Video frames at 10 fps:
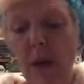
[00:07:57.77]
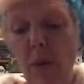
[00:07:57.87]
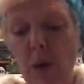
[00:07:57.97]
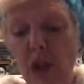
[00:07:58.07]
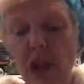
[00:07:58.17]

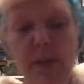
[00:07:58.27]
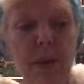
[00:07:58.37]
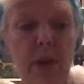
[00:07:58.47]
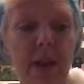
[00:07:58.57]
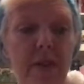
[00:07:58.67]
when she's
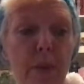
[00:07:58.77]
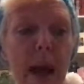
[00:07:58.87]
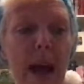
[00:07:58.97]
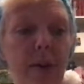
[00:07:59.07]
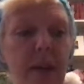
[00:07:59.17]
building for
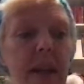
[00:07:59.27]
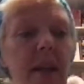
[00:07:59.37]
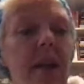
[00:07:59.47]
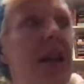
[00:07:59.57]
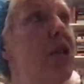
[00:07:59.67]
patterning,
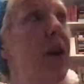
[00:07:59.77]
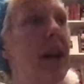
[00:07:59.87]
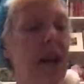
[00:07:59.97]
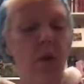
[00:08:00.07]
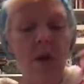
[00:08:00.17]
it's okay,
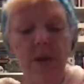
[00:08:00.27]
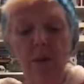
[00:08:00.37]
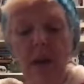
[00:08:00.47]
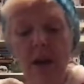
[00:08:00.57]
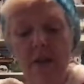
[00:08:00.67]
honey, walk through
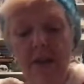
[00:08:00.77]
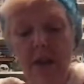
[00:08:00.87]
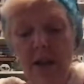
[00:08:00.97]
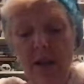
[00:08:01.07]
and get coffee.